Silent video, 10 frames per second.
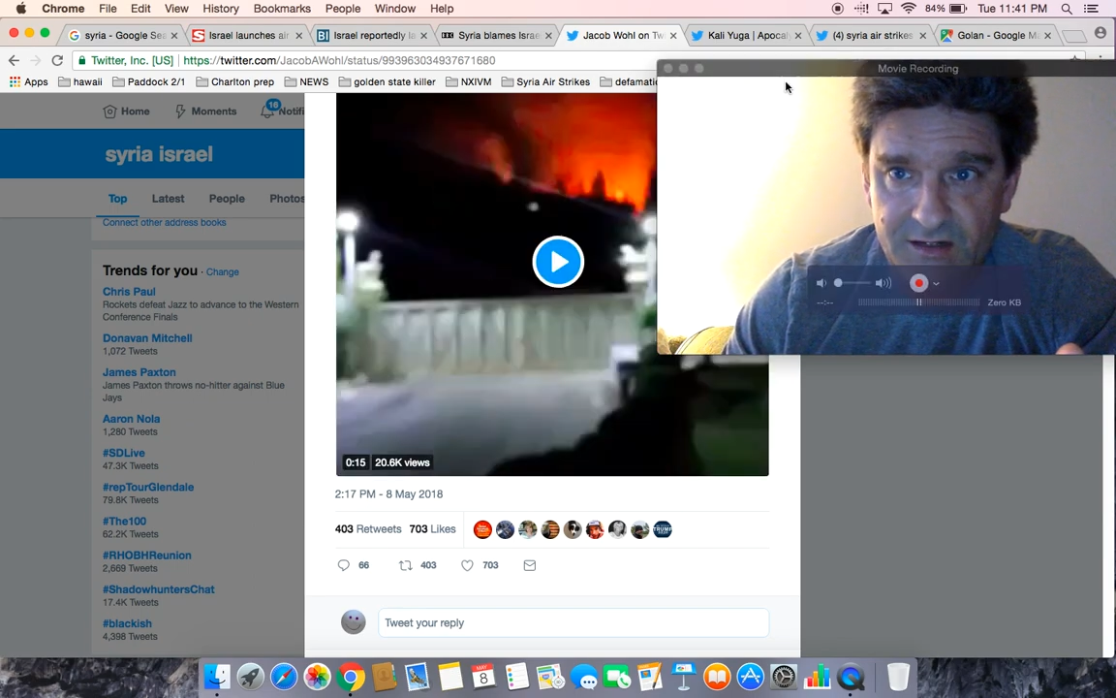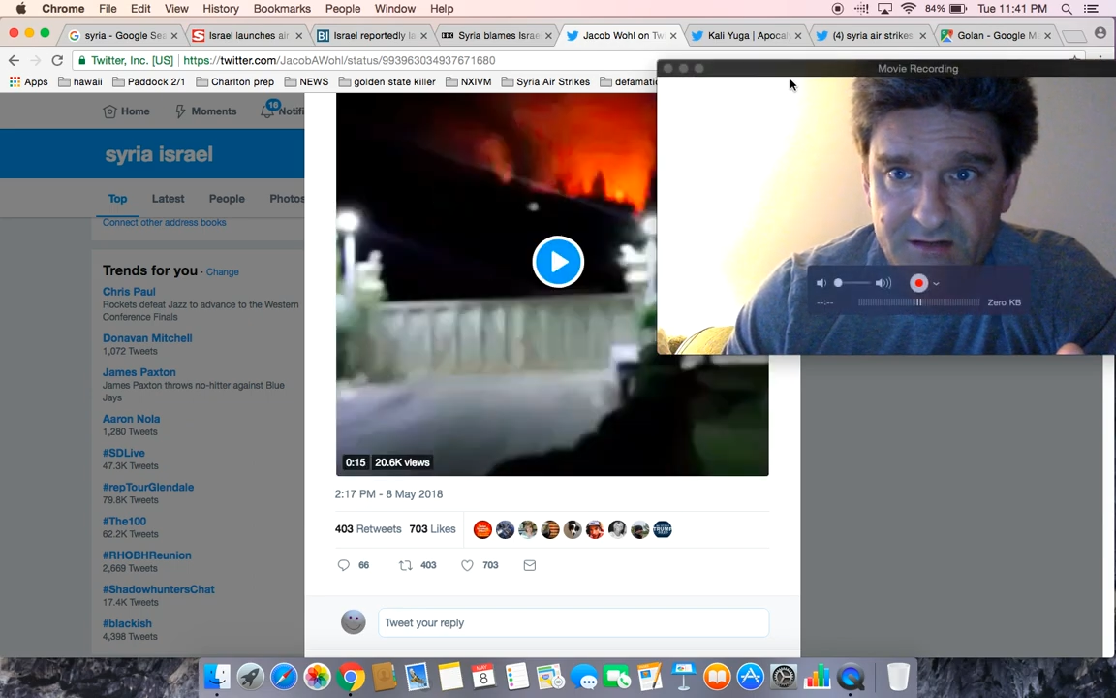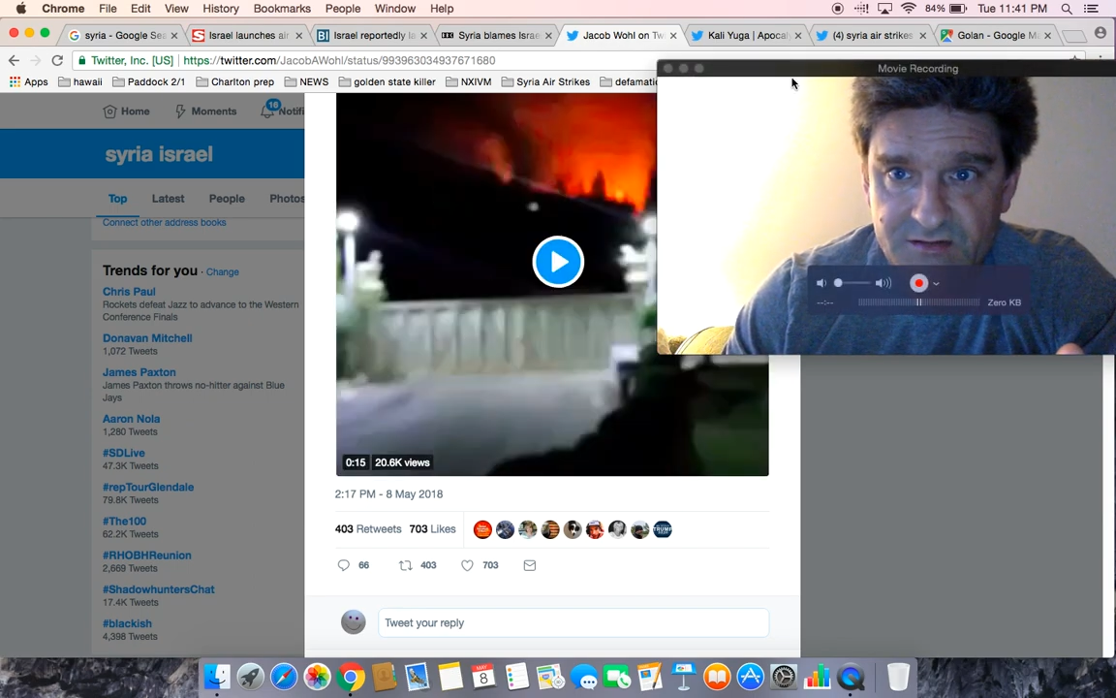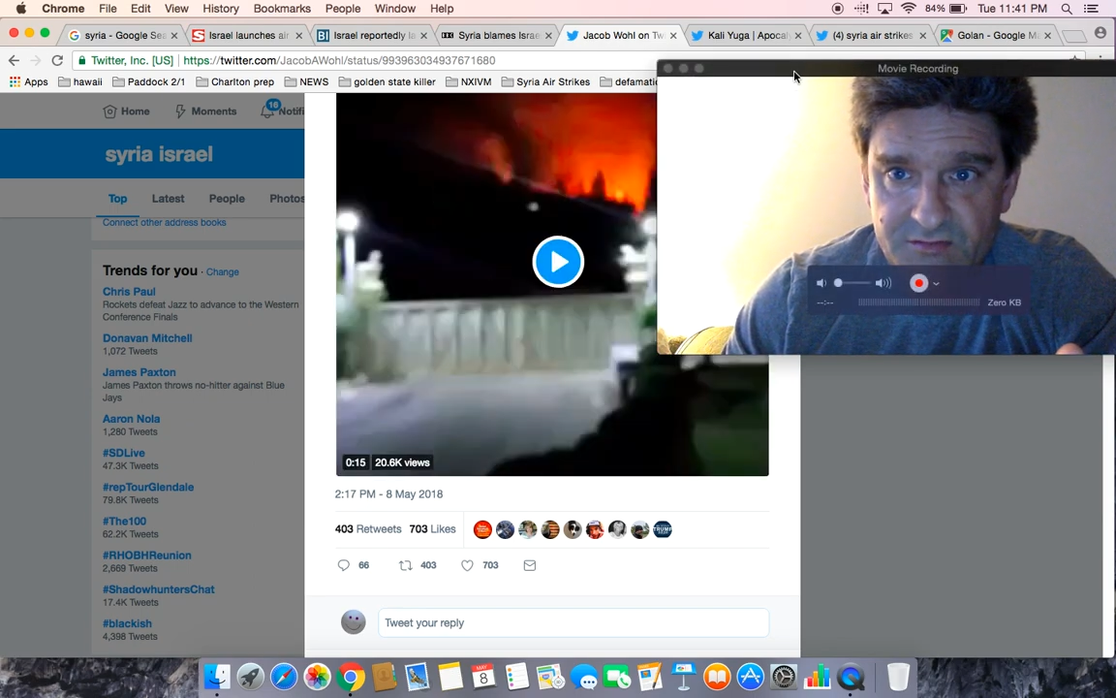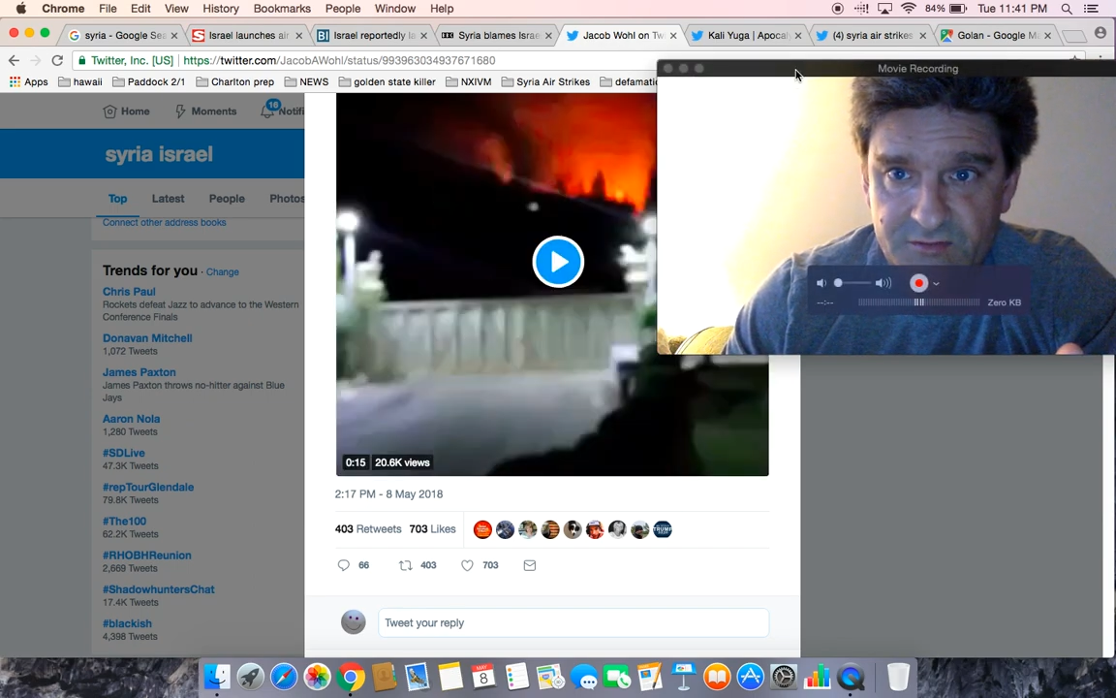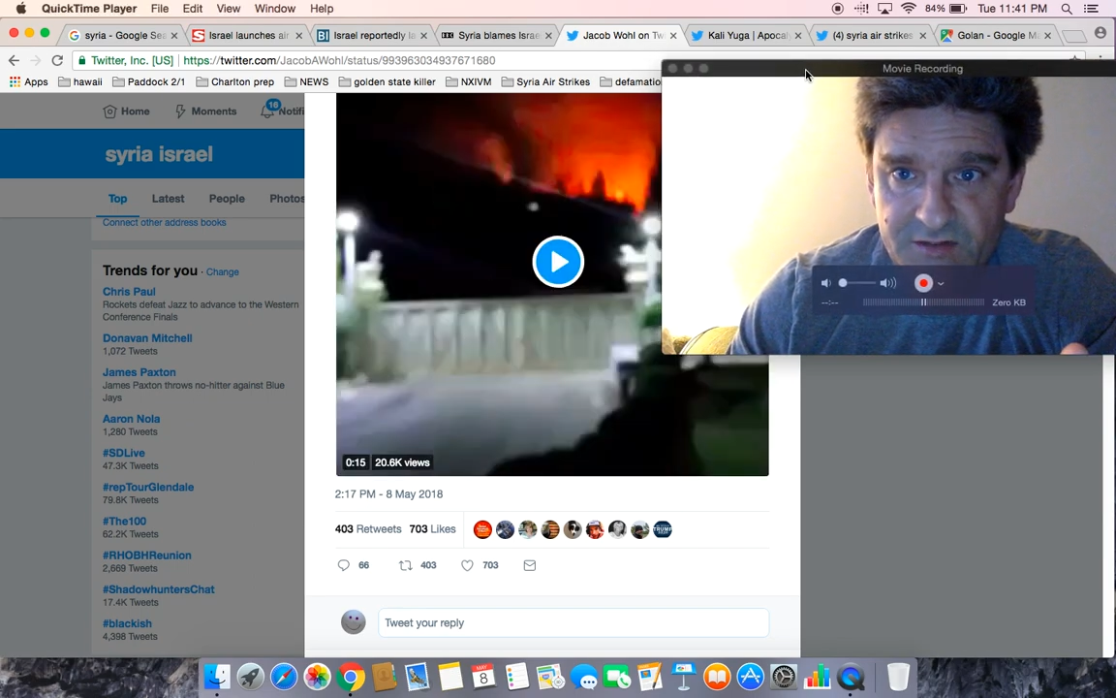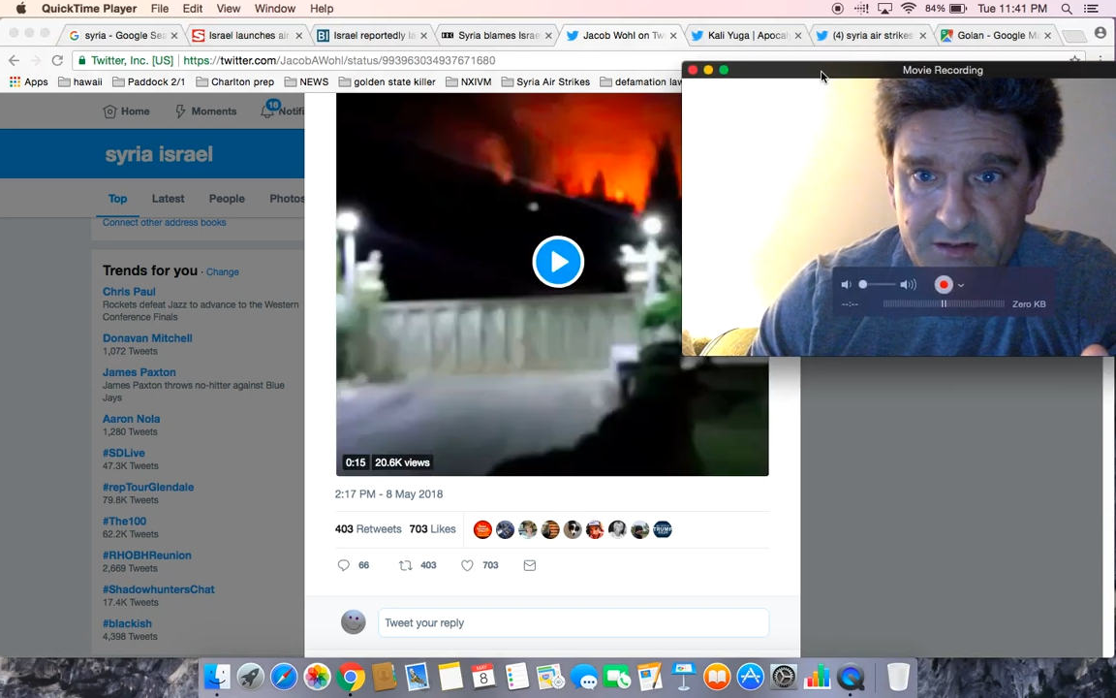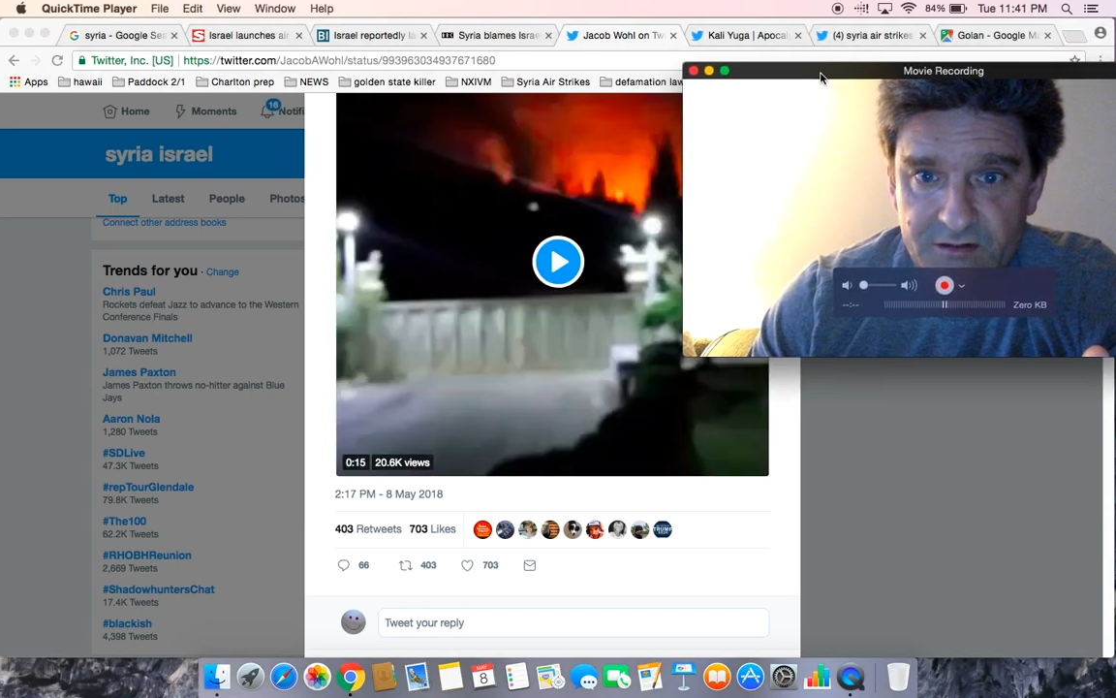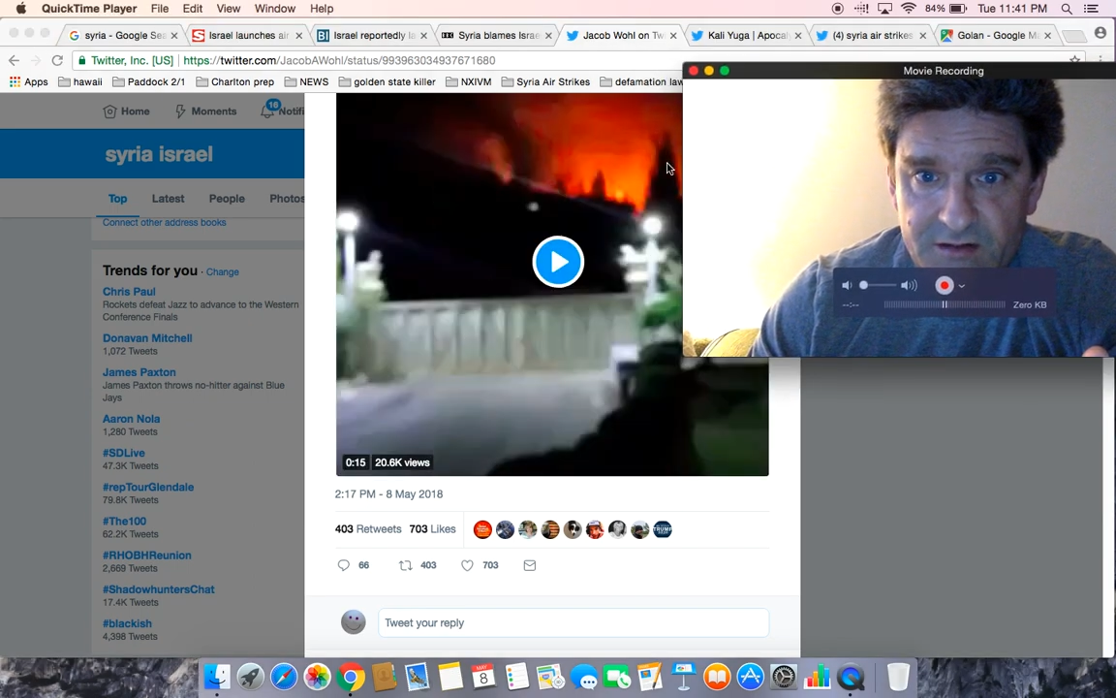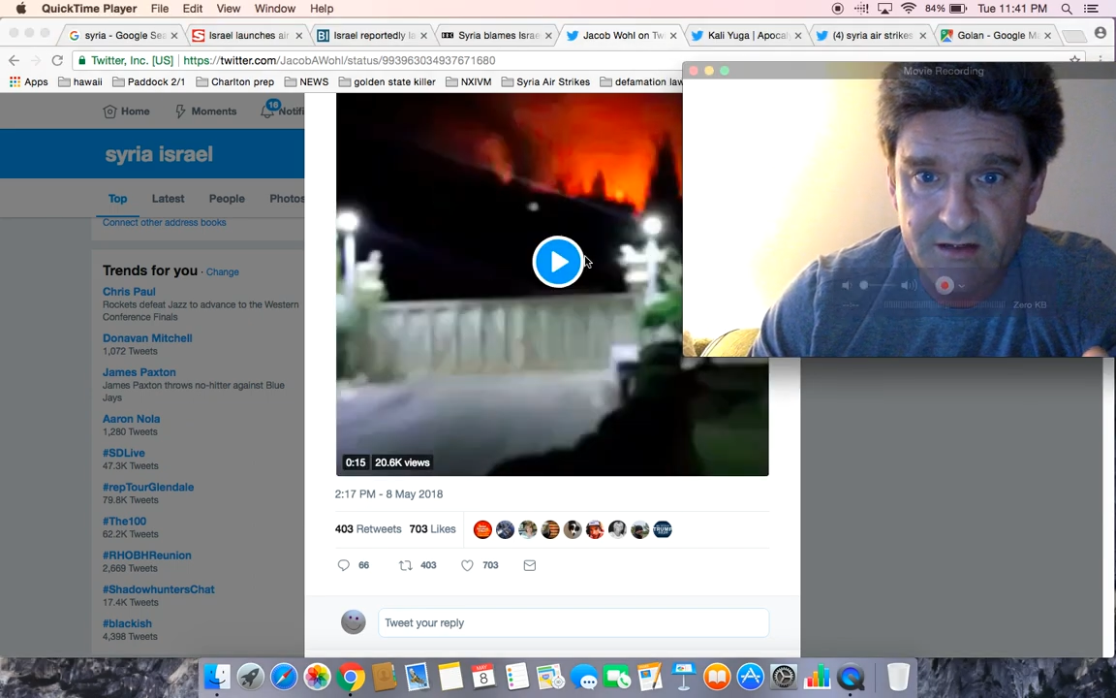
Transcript: on Twitter.